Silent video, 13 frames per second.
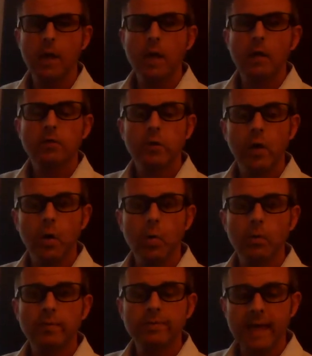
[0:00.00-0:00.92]

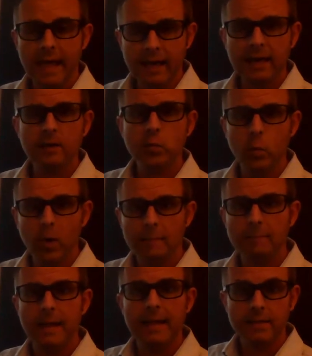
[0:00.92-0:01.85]
So that is
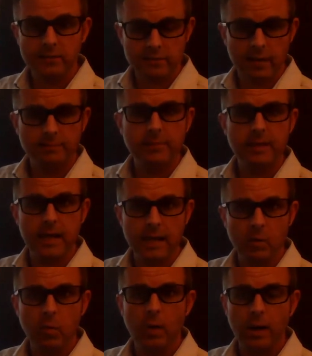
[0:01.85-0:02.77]
what makes something a
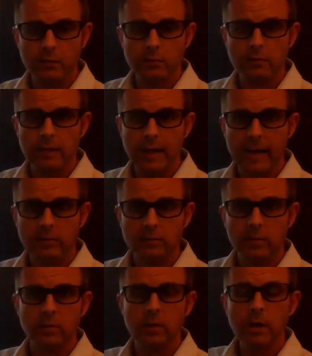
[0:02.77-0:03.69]

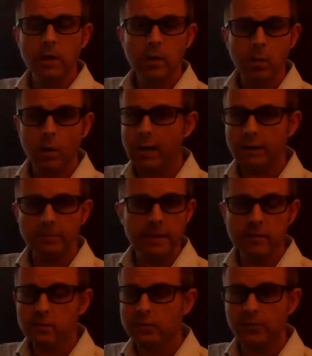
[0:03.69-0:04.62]
quadrilateral. Quad
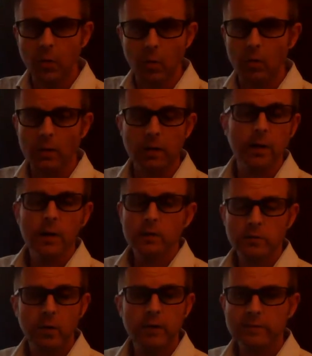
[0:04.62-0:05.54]
means four,
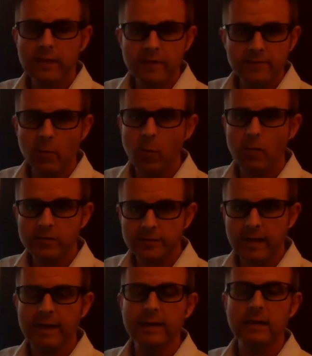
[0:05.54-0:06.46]
so it's a
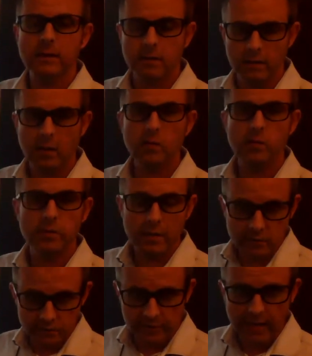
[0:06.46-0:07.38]
four-sided closed
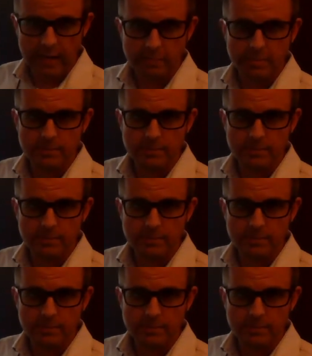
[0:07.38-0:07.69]
shape.